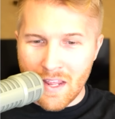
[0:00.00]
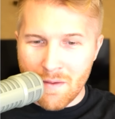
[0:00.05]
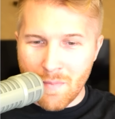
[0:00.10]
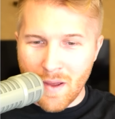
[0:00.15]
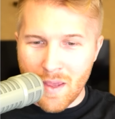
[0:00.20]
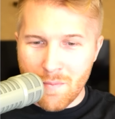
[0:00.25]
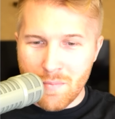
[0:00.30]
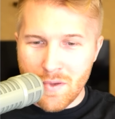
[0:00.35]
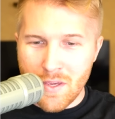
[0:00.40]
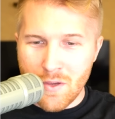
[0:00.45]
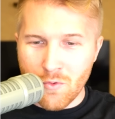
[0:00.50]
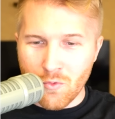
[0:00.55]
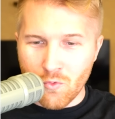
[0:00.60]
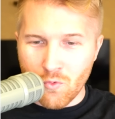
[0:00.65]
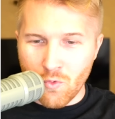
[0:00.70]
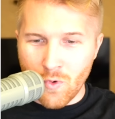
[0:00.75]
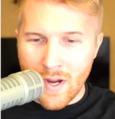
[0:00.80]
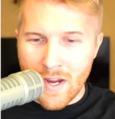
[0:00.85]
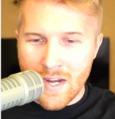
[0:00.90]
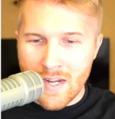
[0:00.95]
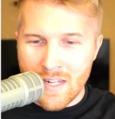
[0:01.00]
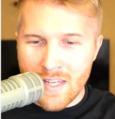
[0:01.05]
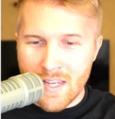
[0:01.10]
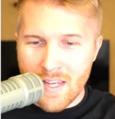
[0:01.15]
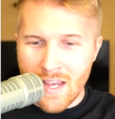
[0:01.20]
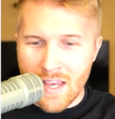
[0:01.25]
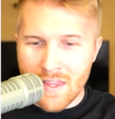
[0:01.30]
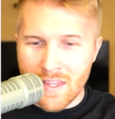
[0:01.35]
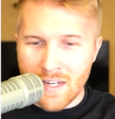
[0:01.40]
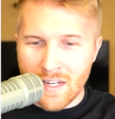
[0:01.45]
It might be
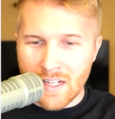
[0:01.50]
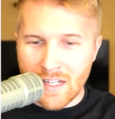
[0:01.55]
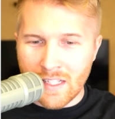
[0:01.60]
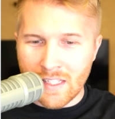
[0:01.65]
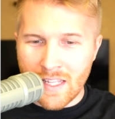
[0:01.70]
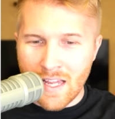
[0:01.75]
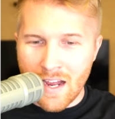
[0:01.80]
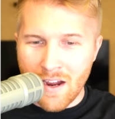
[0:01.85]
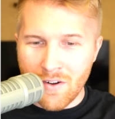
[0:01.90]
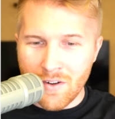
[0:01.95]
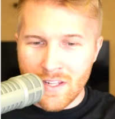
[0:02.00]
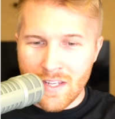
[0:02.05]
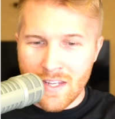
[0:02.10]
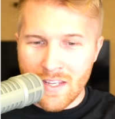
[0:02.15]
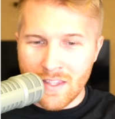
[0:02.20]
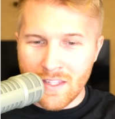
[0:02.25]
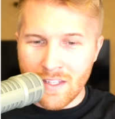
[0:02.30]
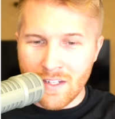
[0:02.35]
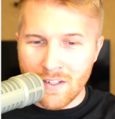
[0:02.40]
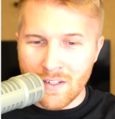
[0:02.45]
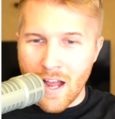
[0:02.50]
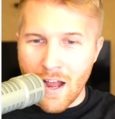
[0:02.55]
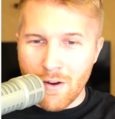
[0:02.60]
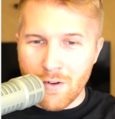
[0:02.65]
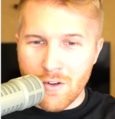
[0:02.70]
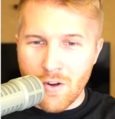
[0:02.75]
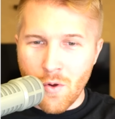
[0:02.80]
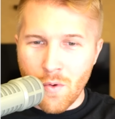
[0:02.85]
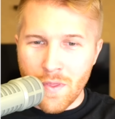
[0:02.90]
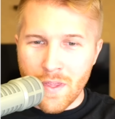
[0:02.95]
rainy and then cloudy, and then I'll
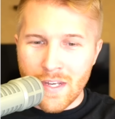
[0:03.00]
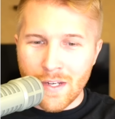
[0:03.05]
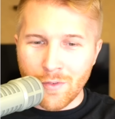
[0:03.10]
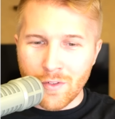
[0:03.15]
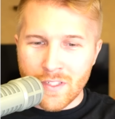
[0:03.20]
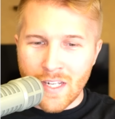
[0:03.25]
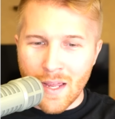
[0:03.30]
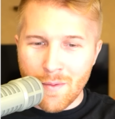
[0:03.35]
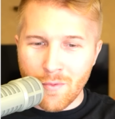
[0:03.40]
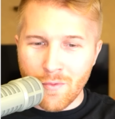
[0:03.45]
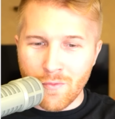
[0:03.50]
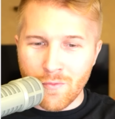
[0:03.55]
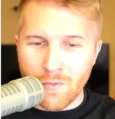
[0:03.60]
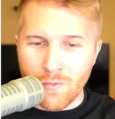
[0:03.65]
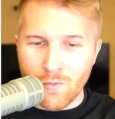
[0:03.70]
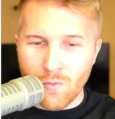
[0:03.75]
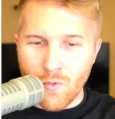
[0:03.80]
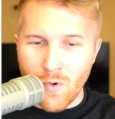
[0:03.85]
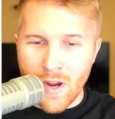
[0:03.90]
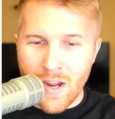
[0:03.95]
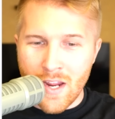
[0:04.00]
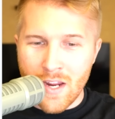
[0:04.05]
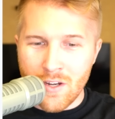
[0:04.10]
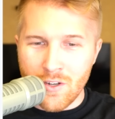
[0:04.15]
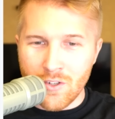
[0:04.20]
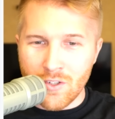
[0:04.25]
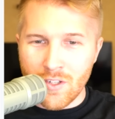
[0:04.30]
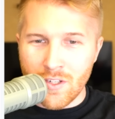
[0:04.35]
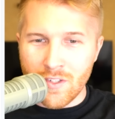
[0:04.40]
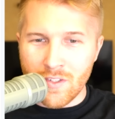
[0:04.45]
go with a different type of rain
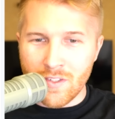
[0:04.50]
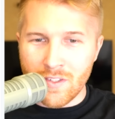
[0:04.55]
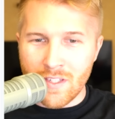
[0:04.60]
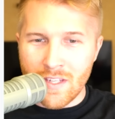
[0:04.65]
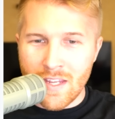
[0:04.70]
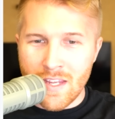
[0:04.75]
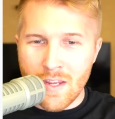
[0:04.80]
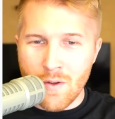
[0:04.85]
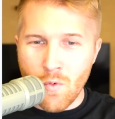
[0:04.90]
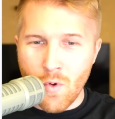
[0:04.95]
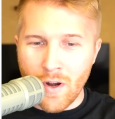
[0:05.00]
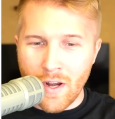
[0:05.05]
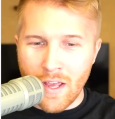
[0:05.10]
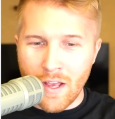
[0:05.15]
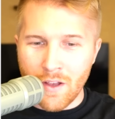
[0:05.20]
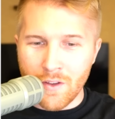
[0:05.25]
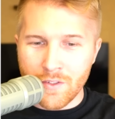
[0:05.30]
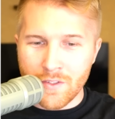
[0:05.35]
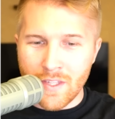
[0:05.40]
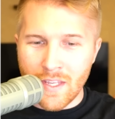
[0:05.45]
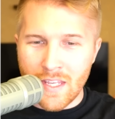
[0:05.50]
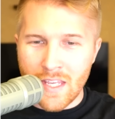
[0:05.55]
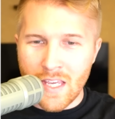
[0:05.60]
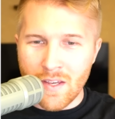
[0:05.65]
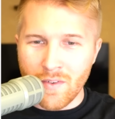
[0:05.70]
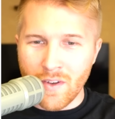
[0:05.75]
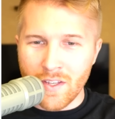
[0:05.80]
just to see what else they give